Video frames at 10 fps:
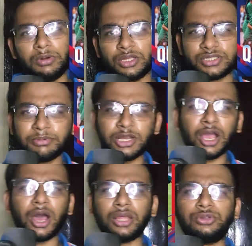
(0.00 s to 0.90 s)

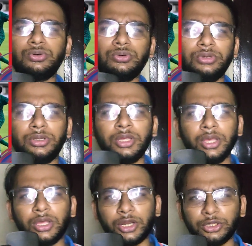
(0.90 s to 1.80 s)
Sabina Khatun,
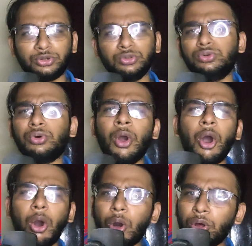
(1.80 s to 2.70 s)
Ritu,
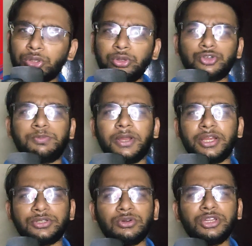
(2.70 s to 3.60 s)
all those
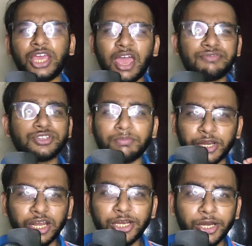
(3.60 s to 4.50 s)
players, they have some
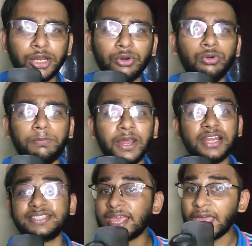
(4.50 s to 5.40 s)
really, really good
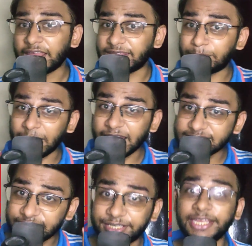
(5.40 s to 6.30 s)
players. They play
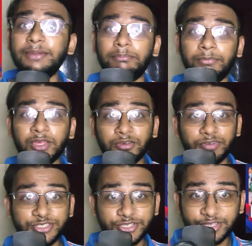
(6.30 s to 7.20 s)
as a team,
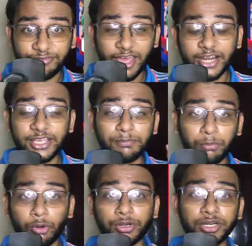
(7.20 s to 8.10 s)
which is the very
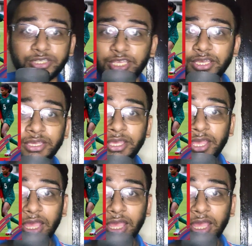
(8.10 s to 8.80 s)
important thing.